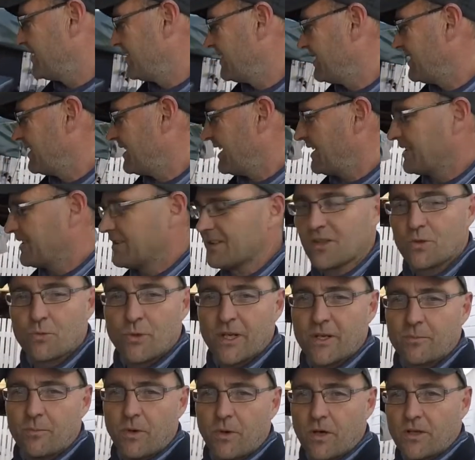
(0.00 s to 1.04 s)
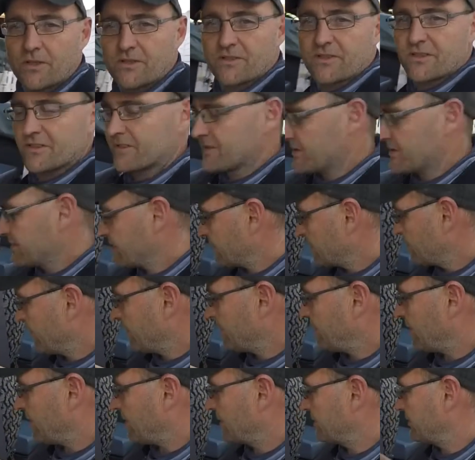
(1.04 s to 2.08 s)
Our little quick box, this is the quick
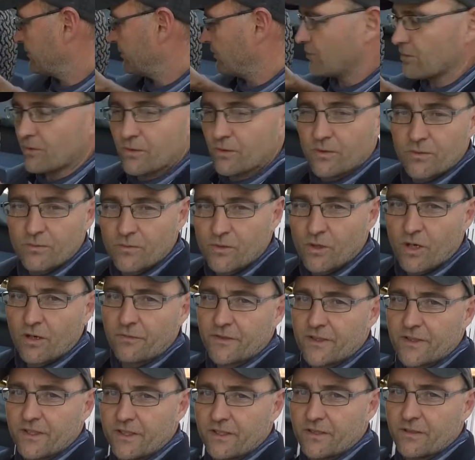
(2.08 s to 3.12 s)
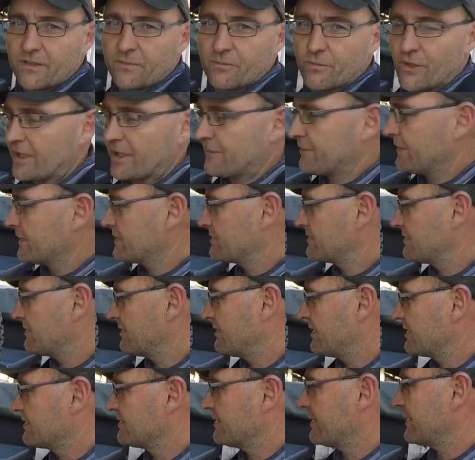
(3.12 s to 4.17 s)
box for coffee, breakfast,
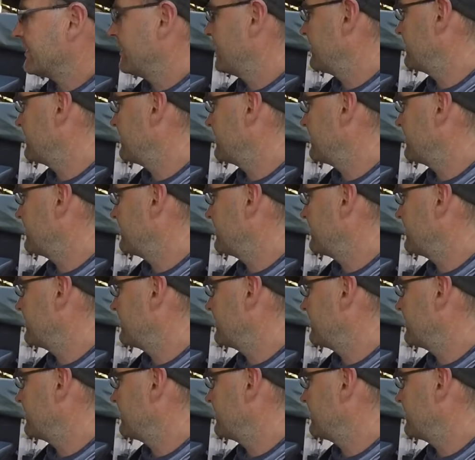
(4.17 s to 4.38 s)
things like that.